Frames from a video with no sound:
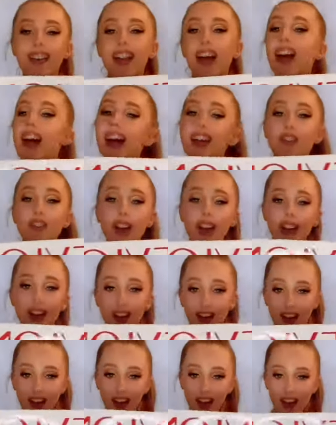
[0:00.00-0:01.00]

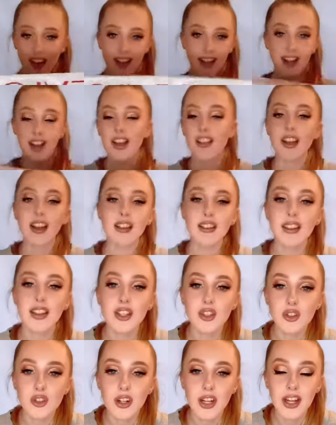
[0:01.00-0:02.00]
hairdryer. That is
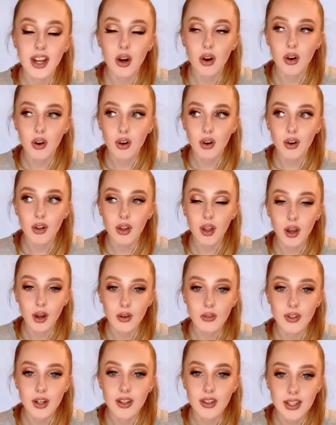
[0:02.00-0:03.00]
literally all
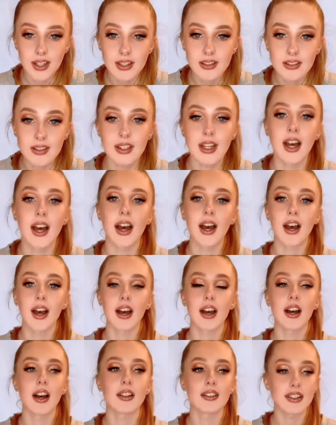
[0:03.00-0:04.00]
over the internet
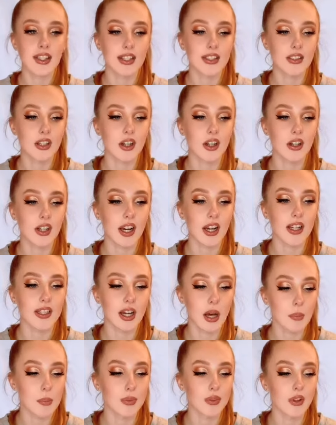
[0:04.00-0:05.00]
and TikTok and
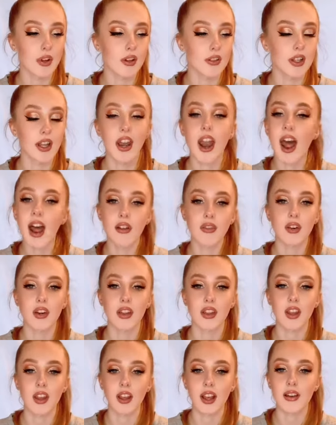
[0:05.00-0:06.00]
Amazon and everything.